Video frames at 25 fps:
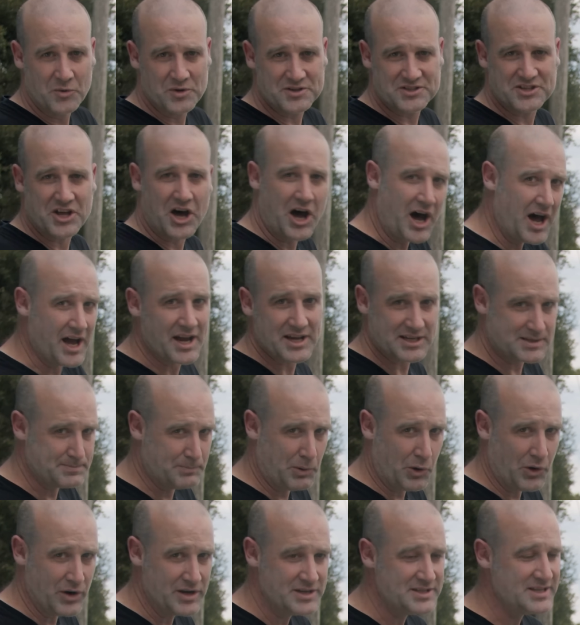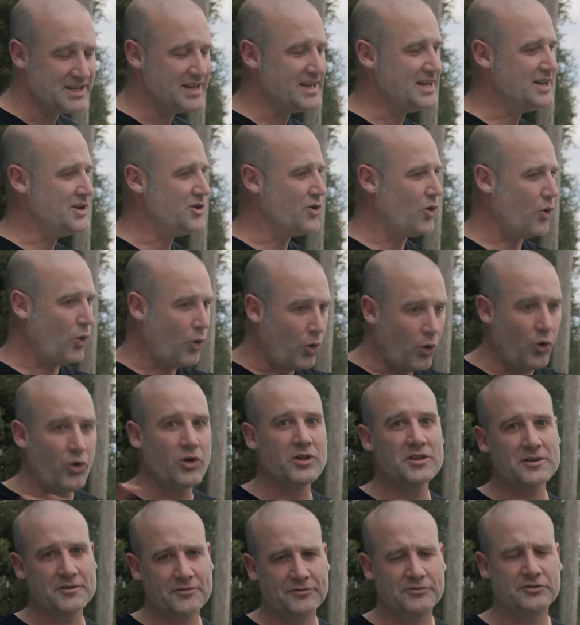was the highest point in
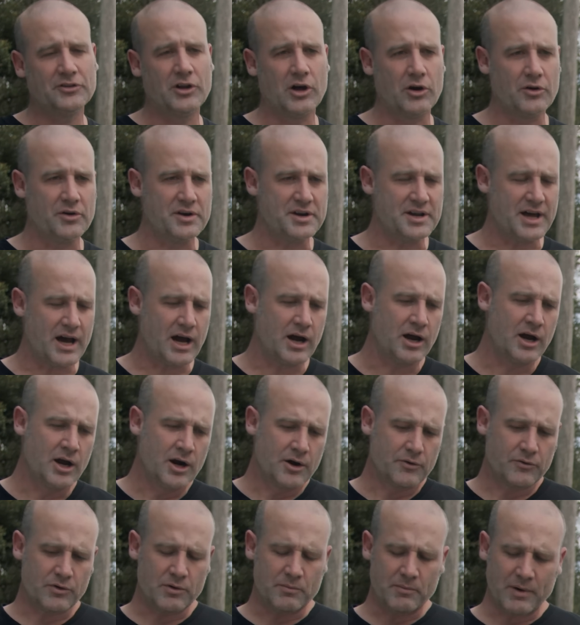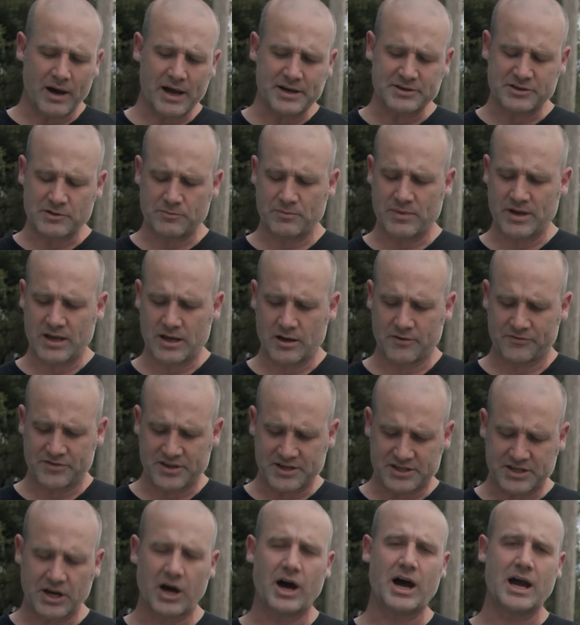all of Florida reminded me of
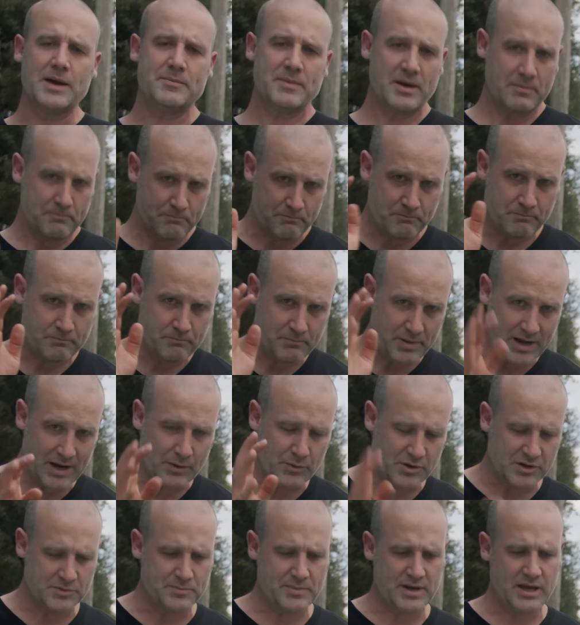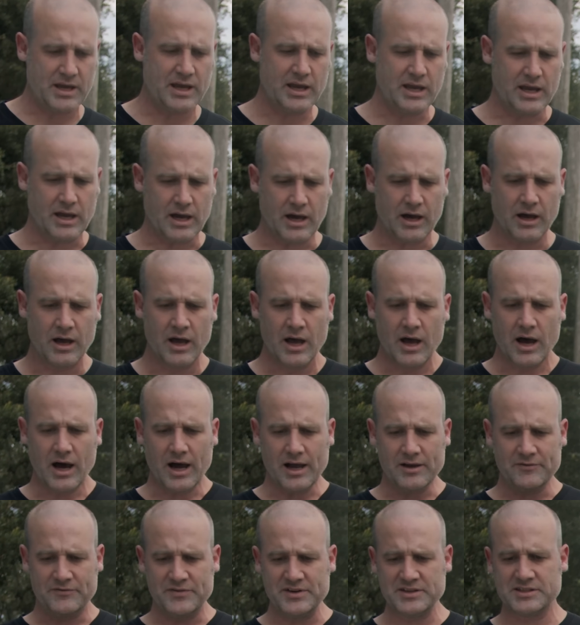the time, and bear with me here,
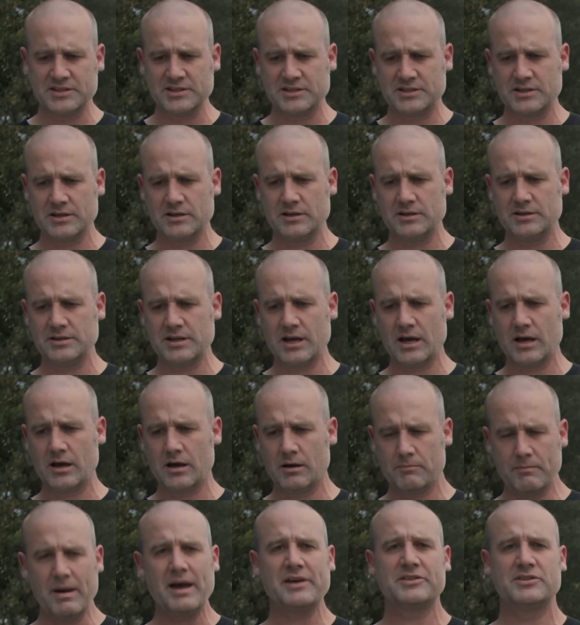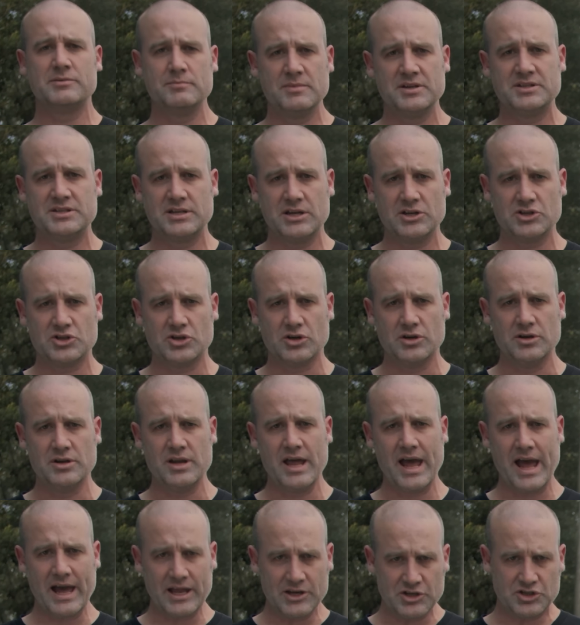I visited a mathematician
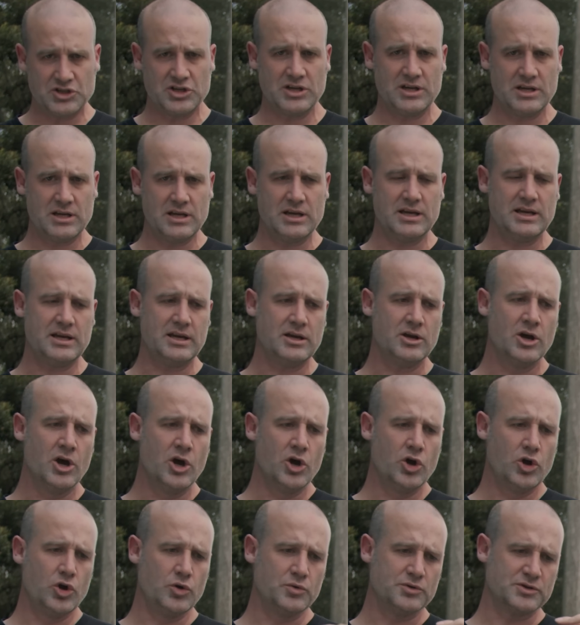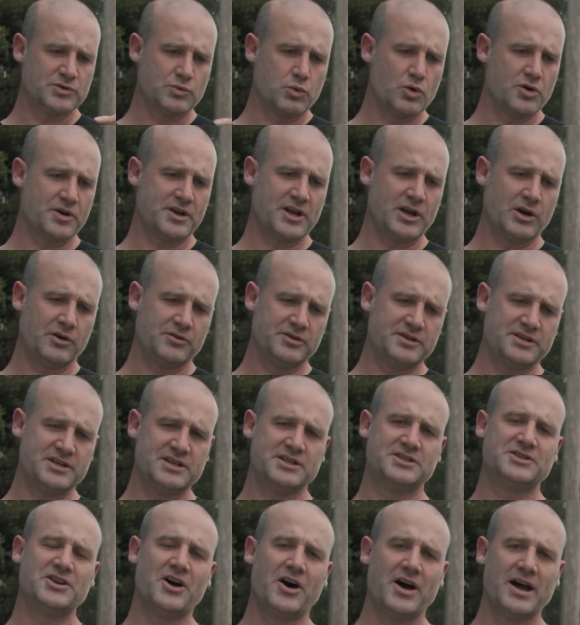at GE who was working on the
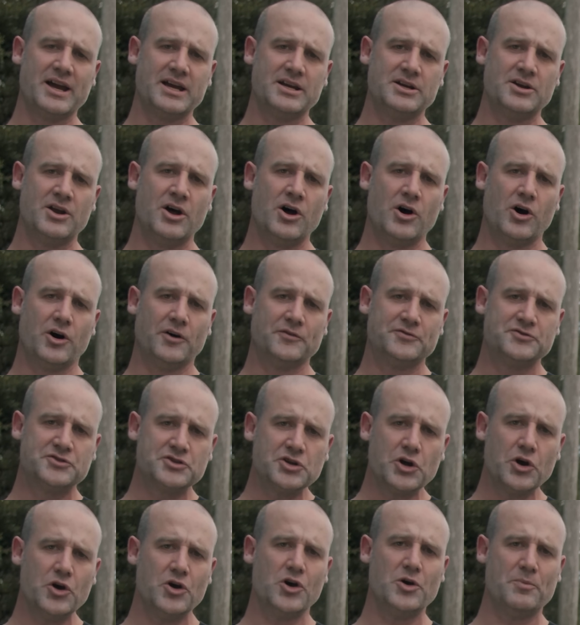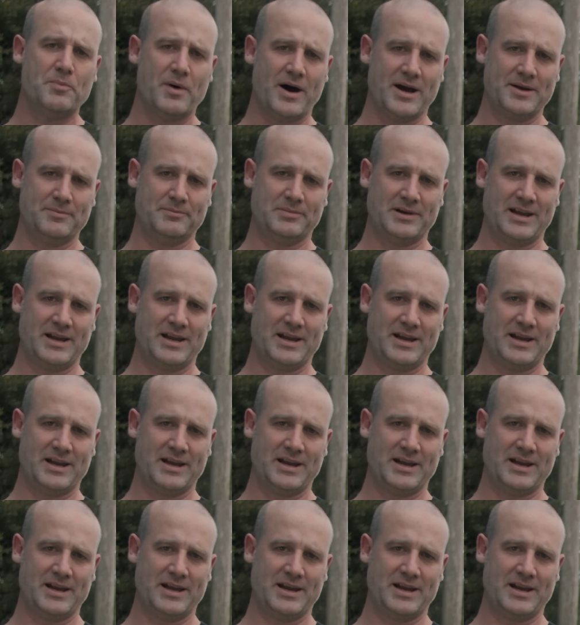design of turbine